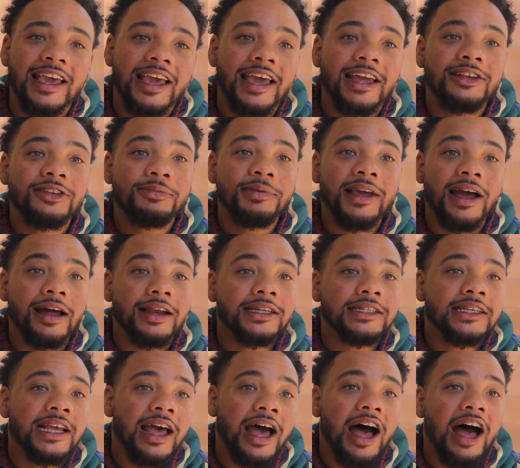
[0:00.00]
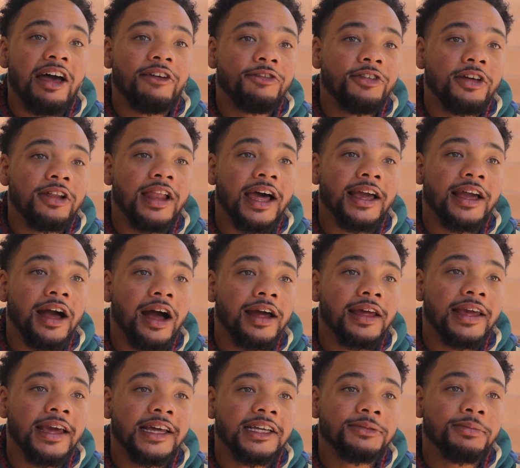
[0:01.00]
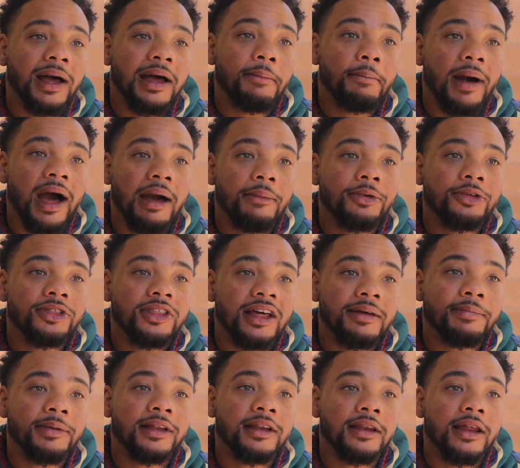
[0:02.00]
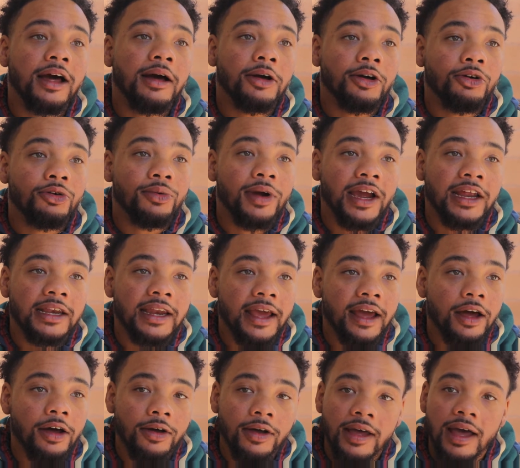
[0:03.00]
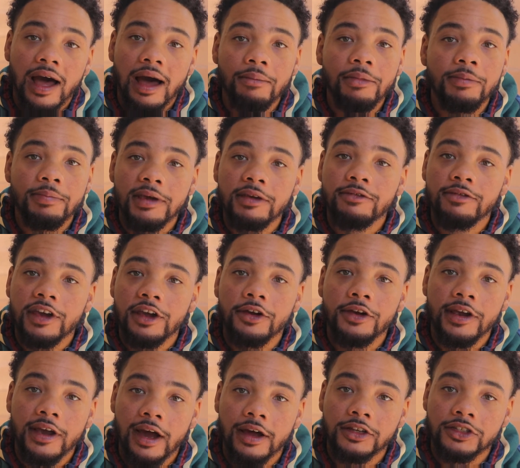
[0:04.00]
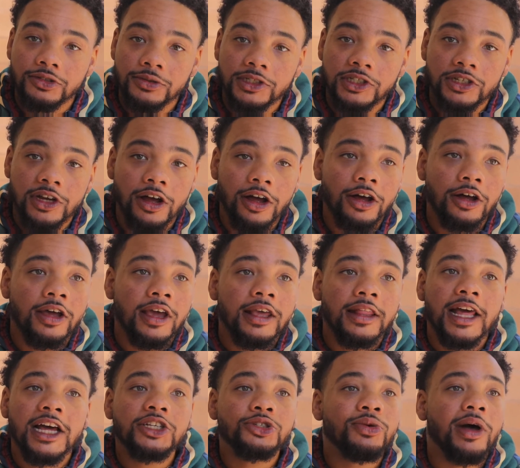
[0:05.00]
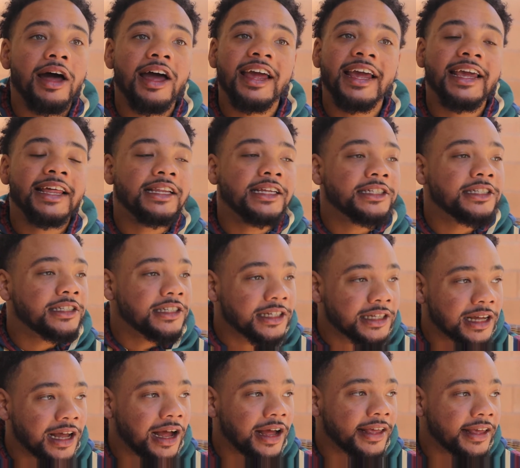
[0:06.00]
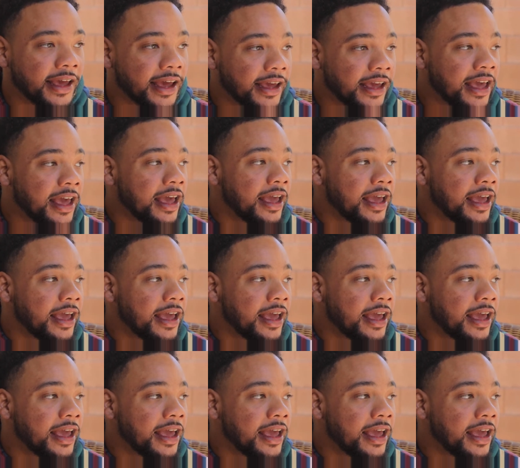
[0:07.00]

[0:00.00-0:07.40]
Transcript: And to be honest, I feel like Kanye is my Bible thumping uncle right now. I'm gonna be very honest with y'all. That's why I ain't listening to Kanye.